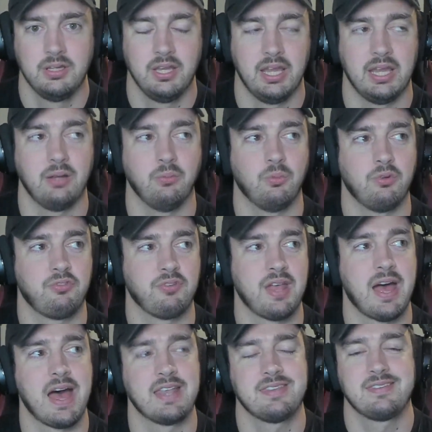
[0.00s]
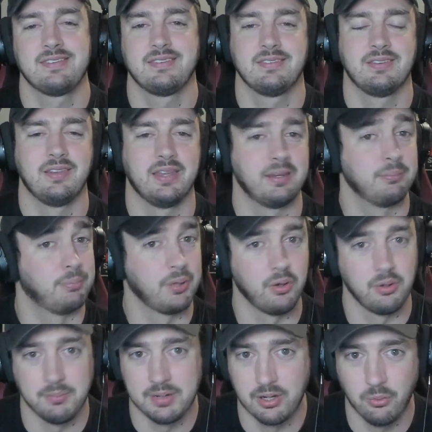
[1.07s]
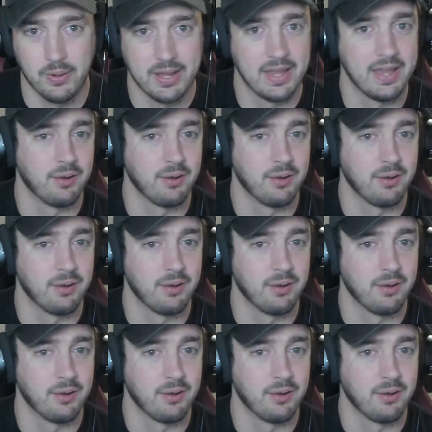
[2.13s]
It was not like blowing me away.